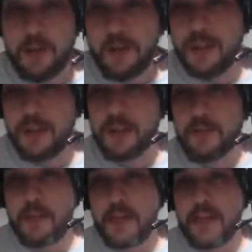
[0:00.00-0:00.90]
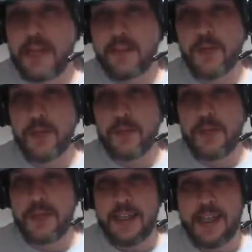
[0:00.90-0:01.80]
Cross says Spears has to win
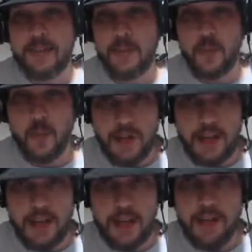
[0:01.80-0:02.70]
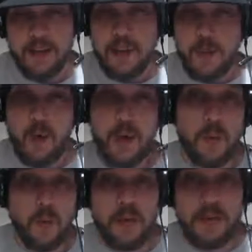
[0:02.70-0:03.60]
because he hasn't won yet. Well, he
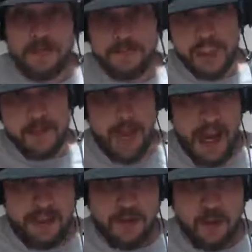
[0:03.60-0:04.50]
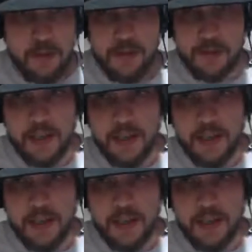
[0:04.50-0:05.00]
won this past week, but